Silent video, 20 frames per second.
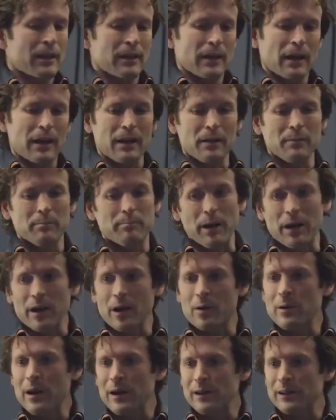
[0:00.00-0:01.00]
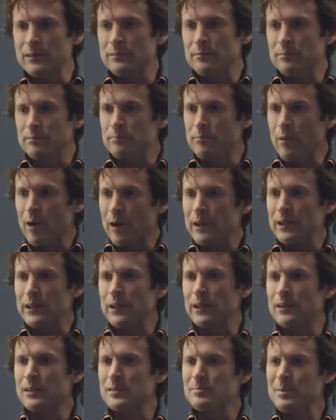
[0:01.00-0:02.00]
Um, but around
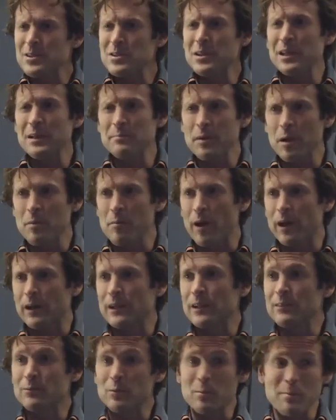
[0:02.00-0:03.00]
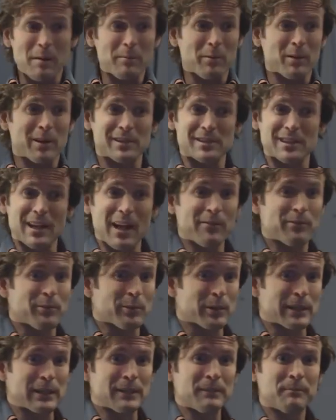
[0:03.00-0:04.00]
marketing, especially inbound marketing, remember it's not
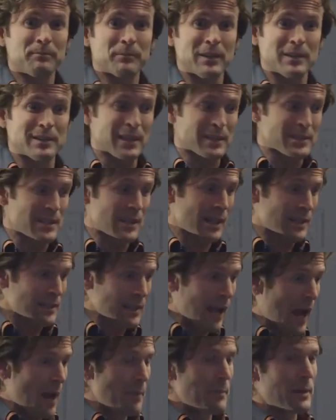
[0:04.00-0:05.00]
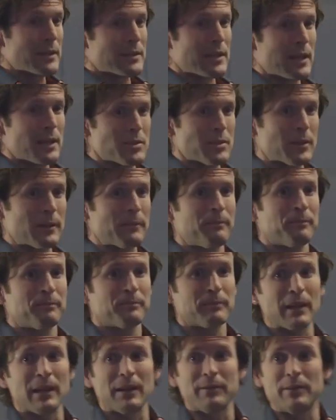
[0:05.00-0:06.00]
free, it takes a lot of time and attention.
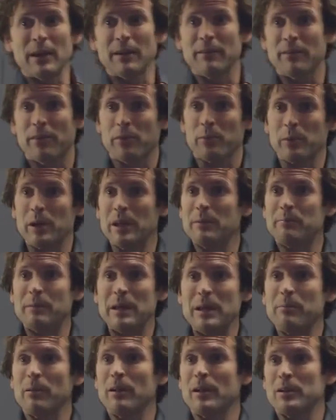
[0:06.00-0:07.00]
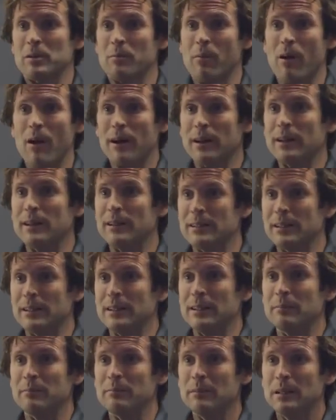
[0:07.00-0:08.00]
And if you have three people on your marketing
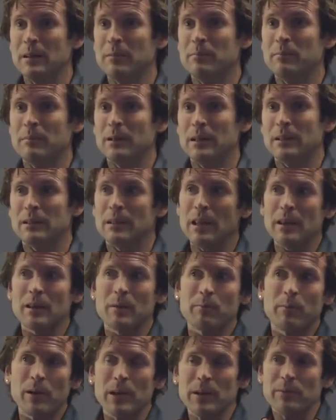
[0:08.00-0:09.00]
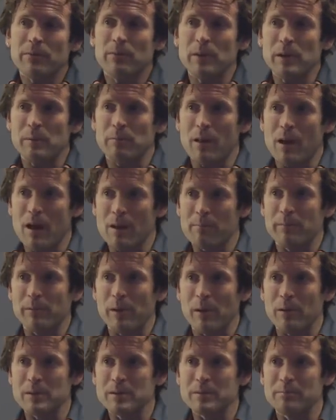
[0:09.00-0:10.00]
team, yeah, they're putting up free blog
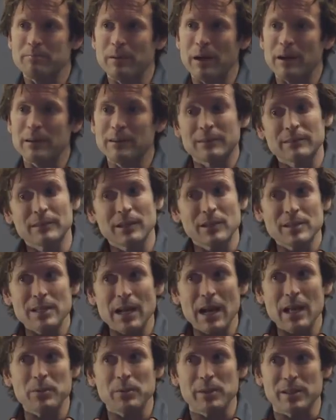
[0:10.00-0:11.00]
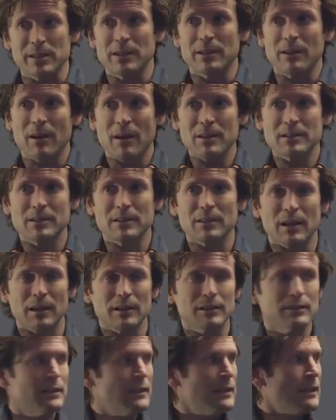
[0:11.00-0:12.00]
posts, but their salaries can cost a lot.